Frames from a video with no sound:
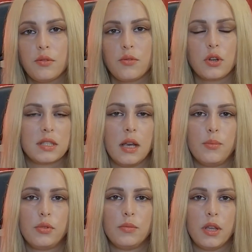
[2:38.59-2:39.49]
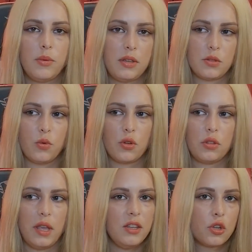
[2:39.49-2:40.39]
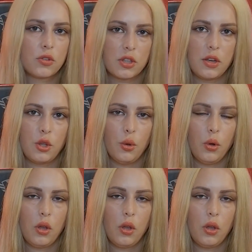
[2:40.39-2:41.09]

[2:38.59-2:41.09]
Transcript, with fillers: for example, maybe he's more dangerous than you,